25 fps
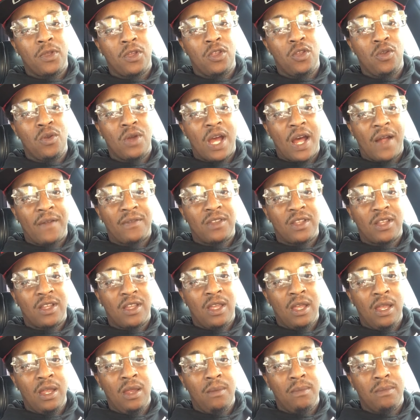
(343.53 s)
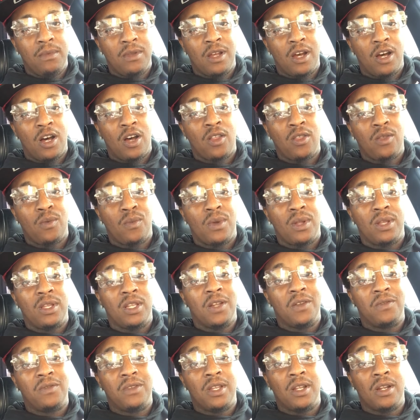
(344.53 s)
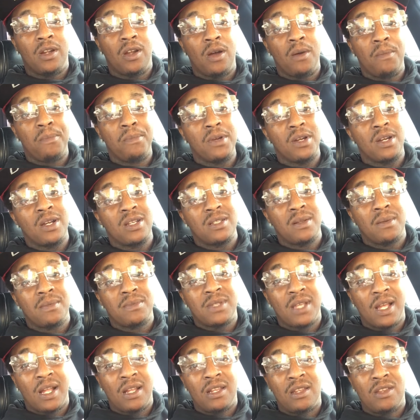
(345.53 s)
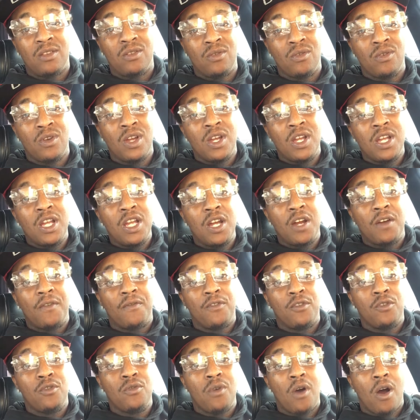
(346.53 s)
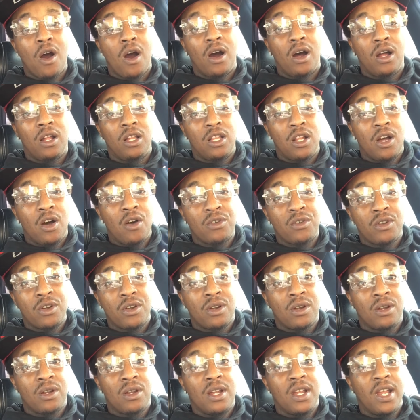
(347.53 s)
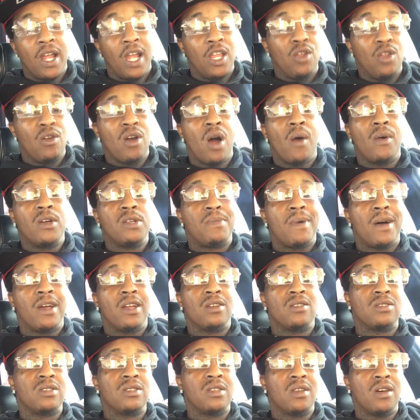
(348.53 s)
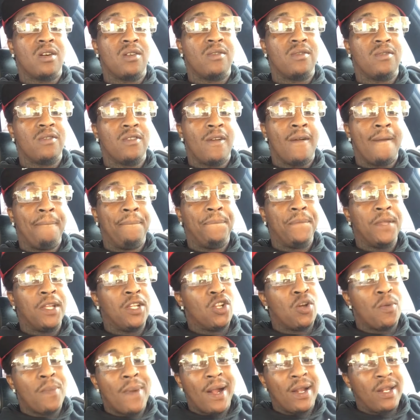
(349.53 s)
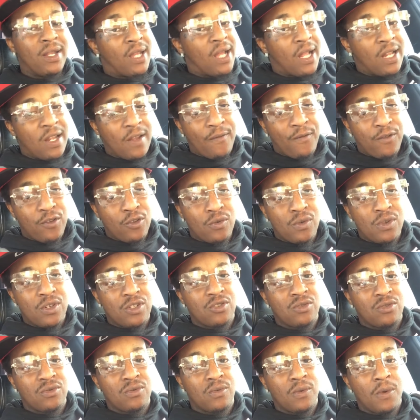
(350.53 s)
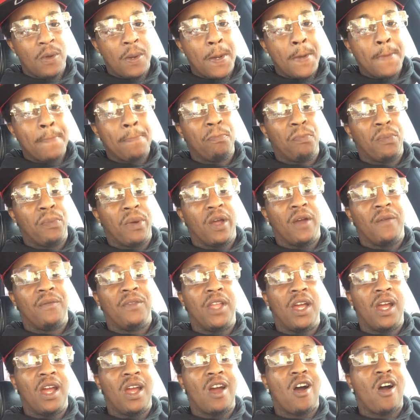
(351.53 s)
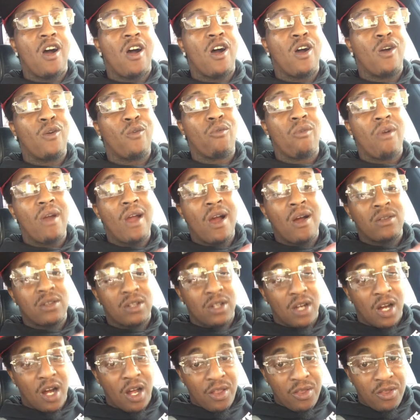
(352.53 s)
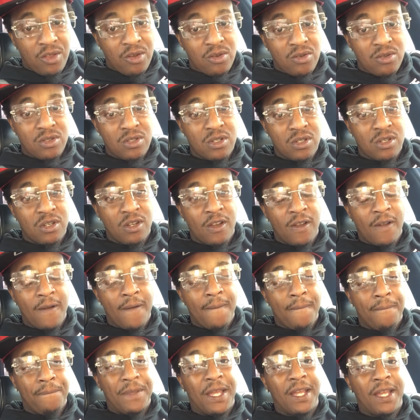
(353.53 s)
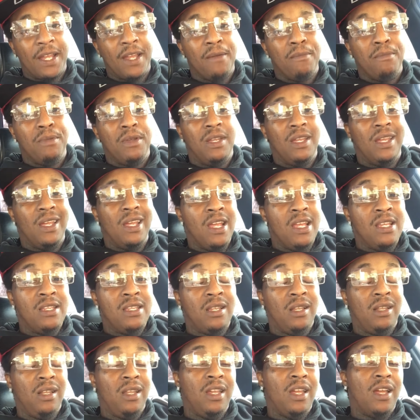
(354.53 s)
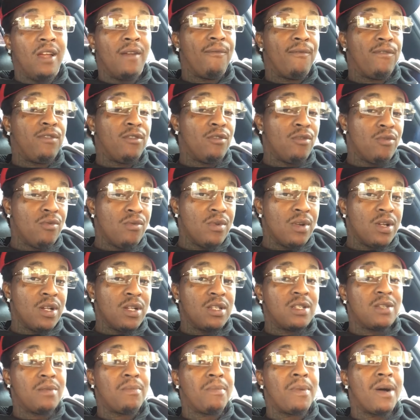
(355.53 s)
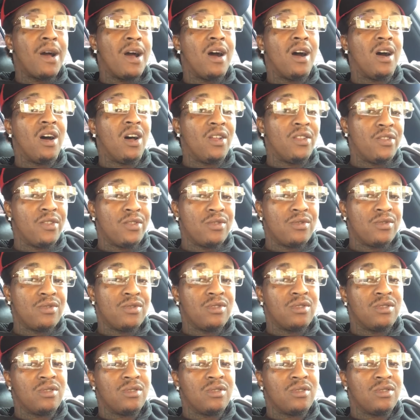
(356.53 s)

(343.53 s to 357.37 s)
you have to keep the other one lifted up, because I'm telling you, if you are a loner and you always by yourself, then nobody can influence you. But if they are around others, they can be easily influenced by others.